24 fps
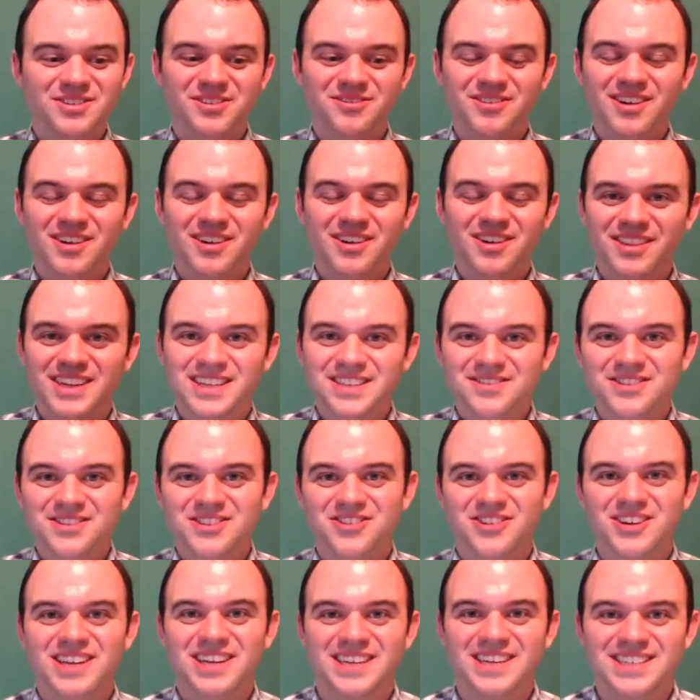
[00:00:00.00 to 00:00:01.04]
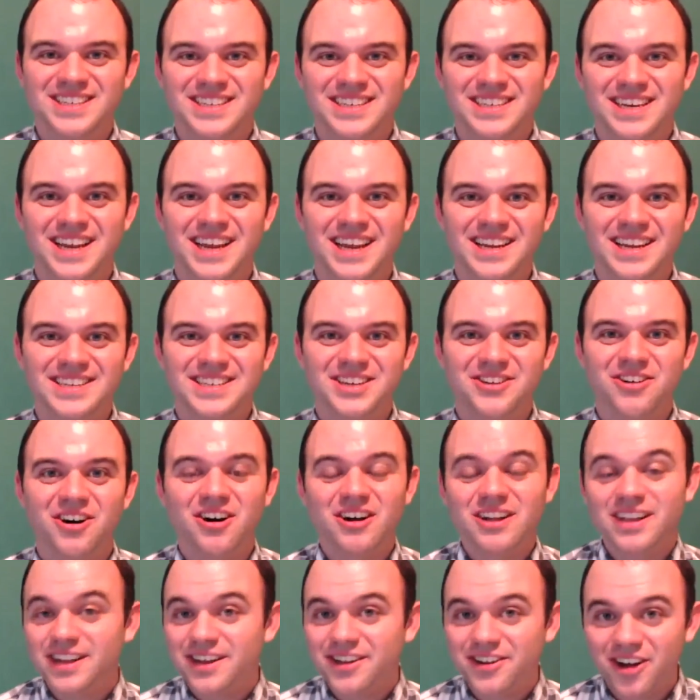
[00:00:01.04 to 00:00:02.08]
well. Thanks for joining us today. So
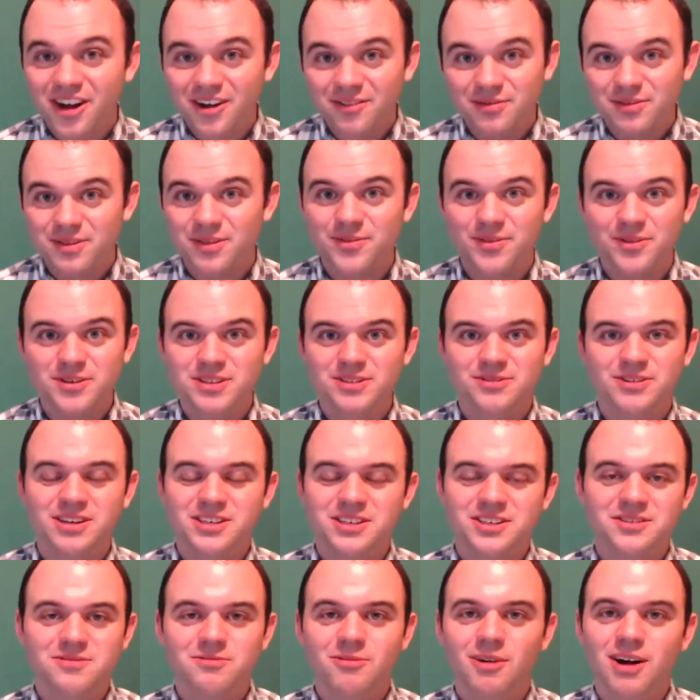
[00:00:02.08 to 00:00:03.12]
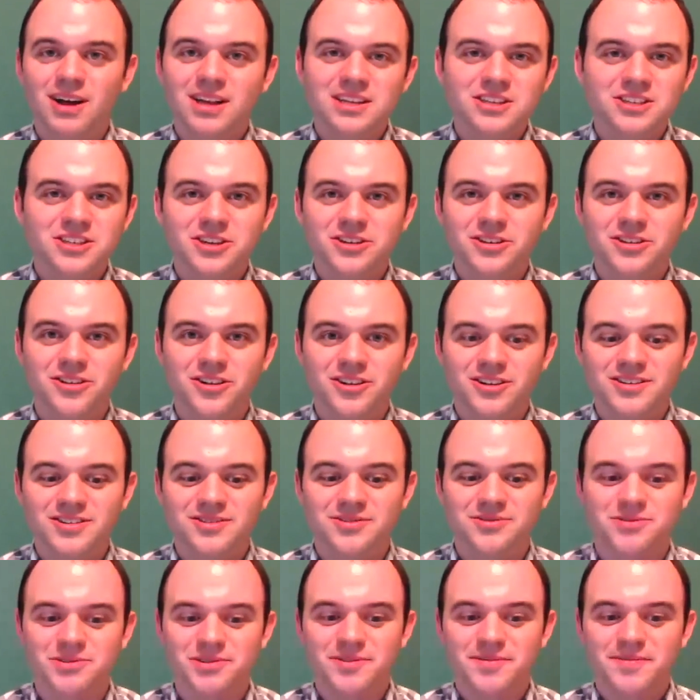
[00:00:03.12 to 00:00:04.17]
I'll kick it off with the first question. Why did you go to law
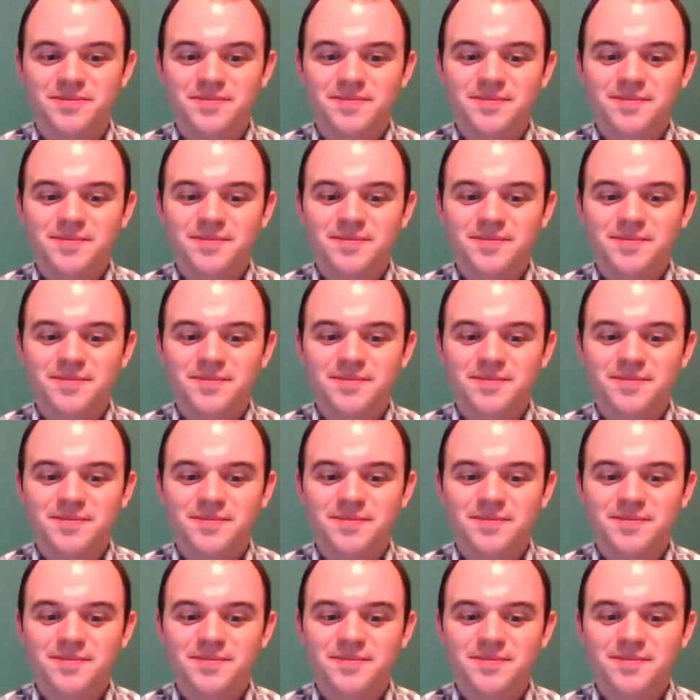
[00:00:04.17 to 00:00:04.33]
school?